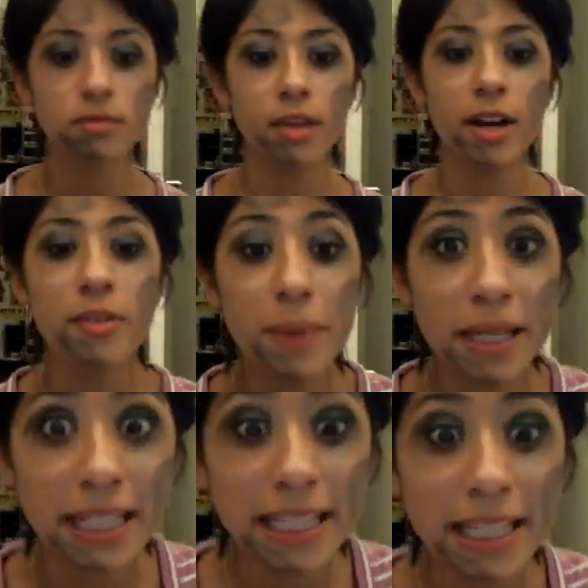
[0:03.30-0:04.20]
Hi
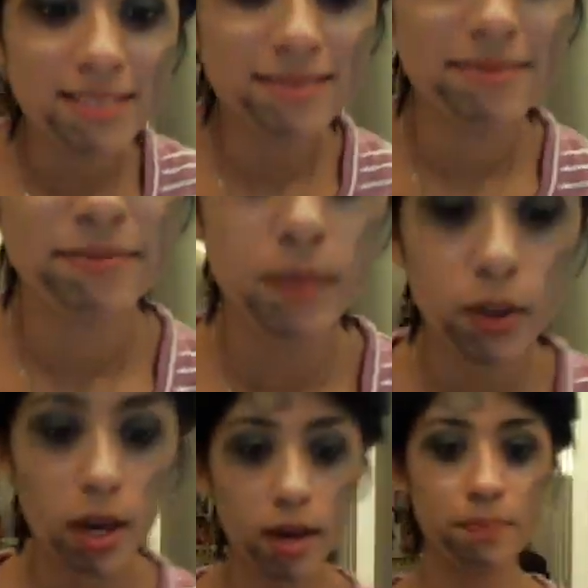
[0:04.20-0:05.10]
everybody.
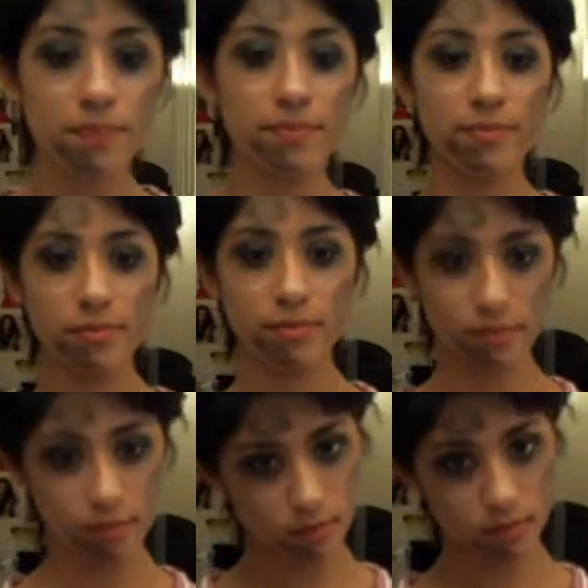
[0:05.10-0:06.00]
Okay,
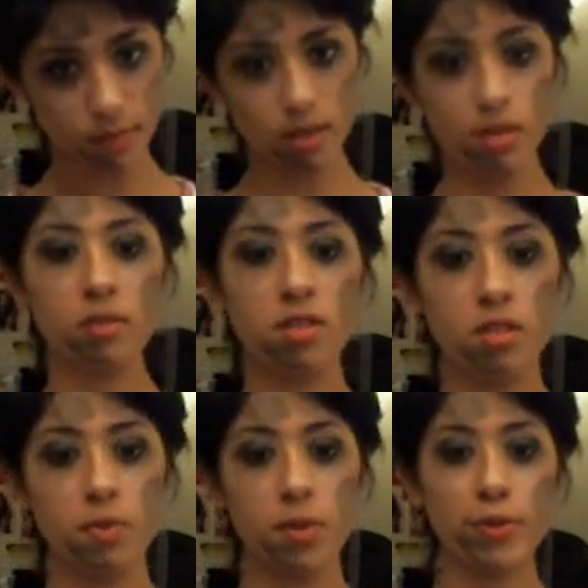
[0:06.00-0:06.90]
this is what you're
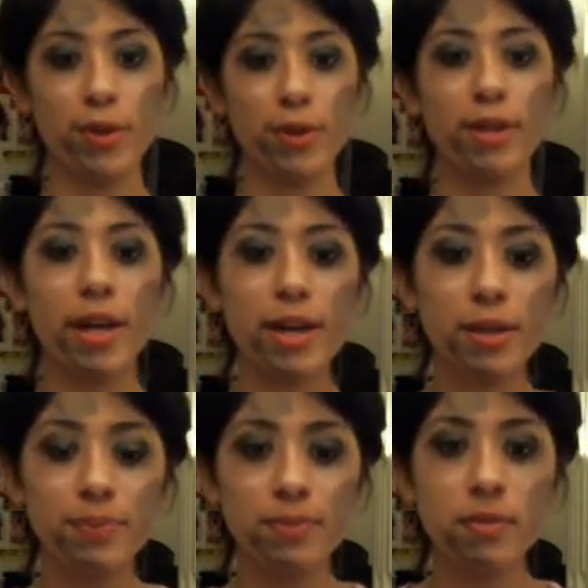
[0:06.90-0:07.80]
supposed to look
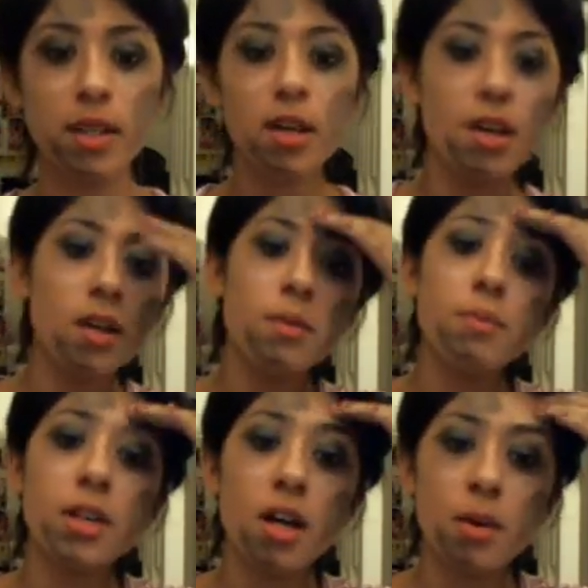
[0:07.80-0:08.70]
like.
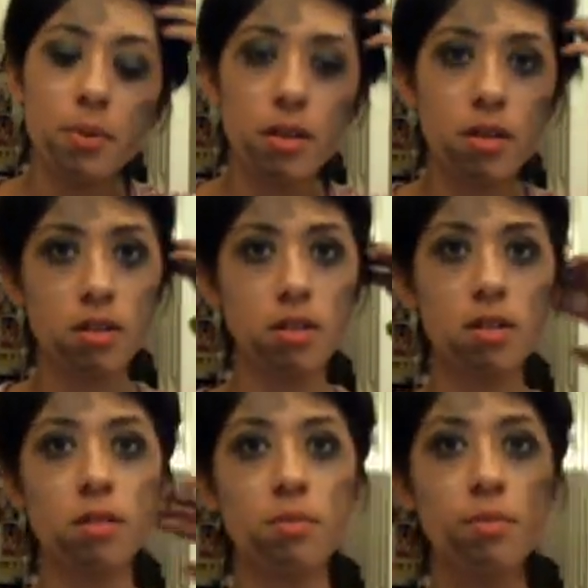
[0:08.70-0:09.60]
Beat up,
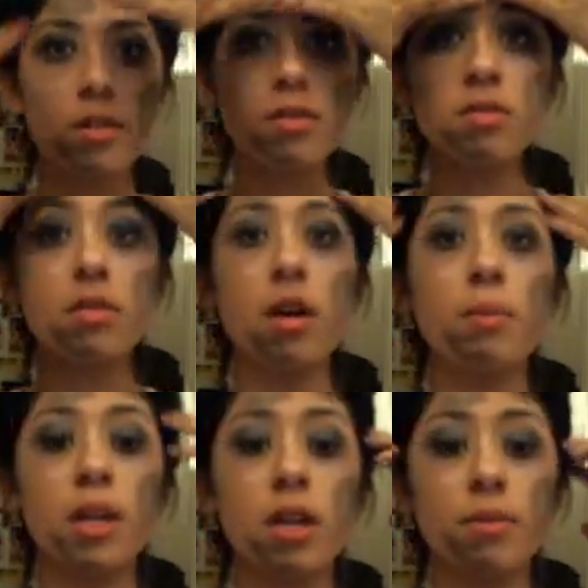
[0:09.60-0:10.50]
bruised
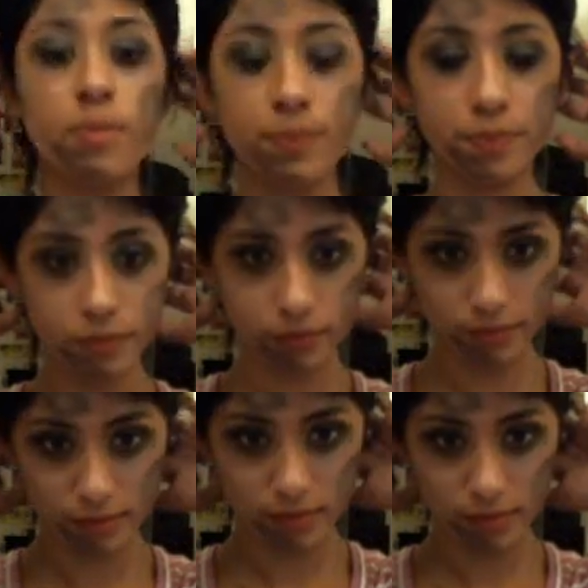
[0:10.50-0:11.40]
zombie.
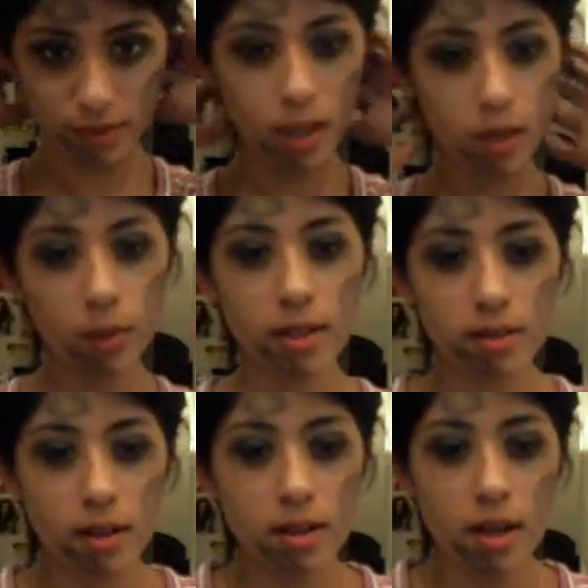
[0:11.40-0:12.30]
Not quite
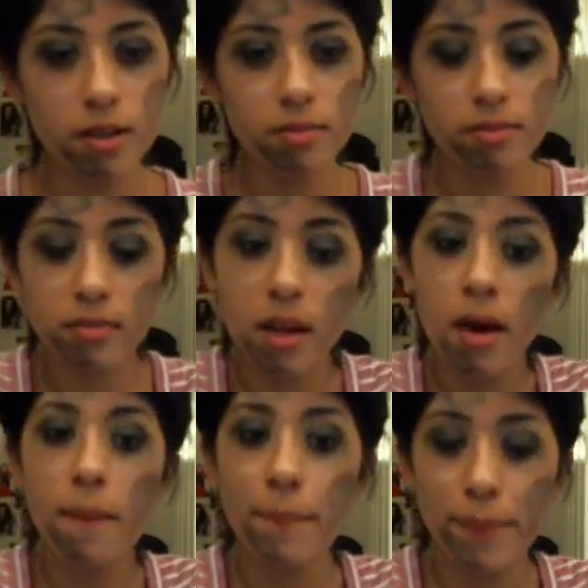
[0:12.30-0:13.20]
done yet,
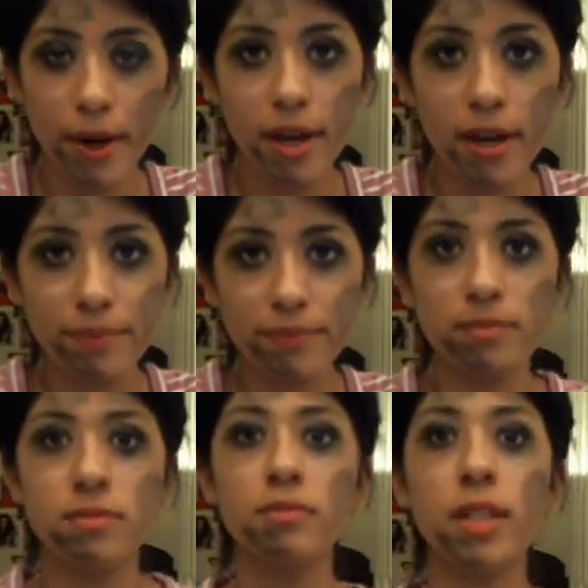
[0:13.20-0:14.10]
but
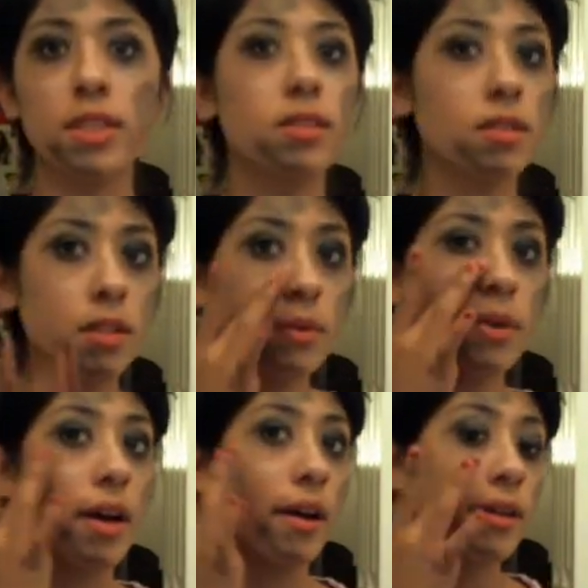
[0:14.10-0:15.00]
basically what
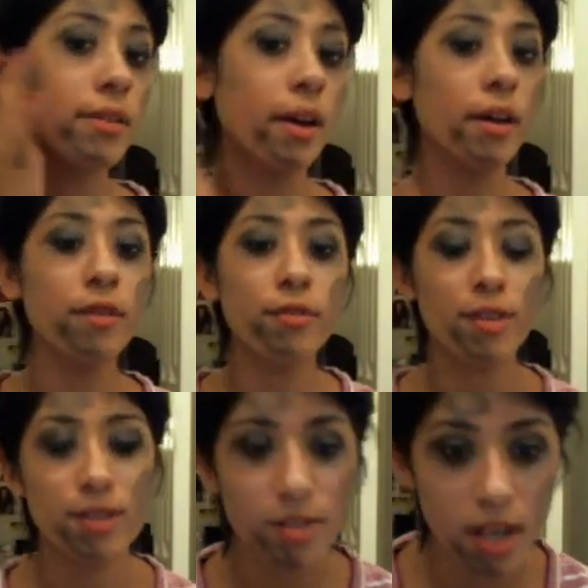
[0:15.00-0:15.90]
I had done,
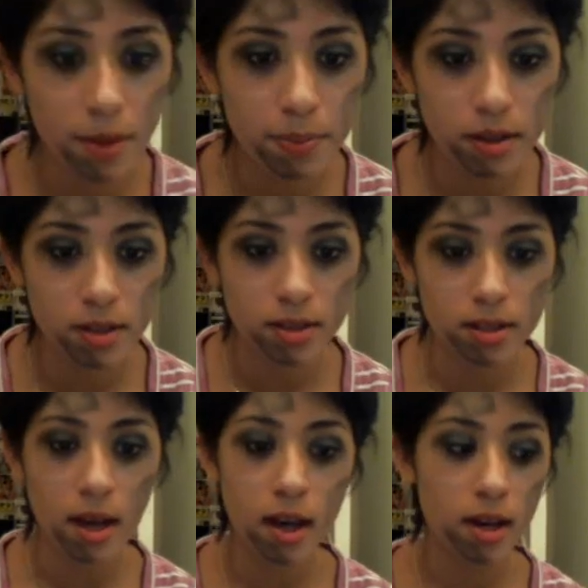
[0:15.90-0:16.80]
first step is
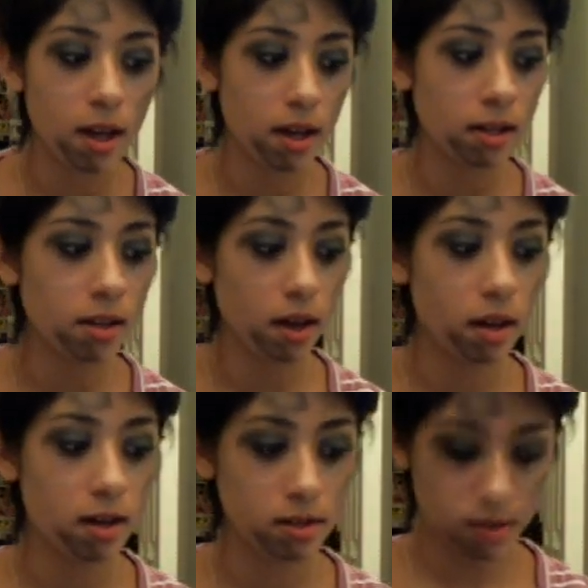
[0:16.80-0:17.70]
that I got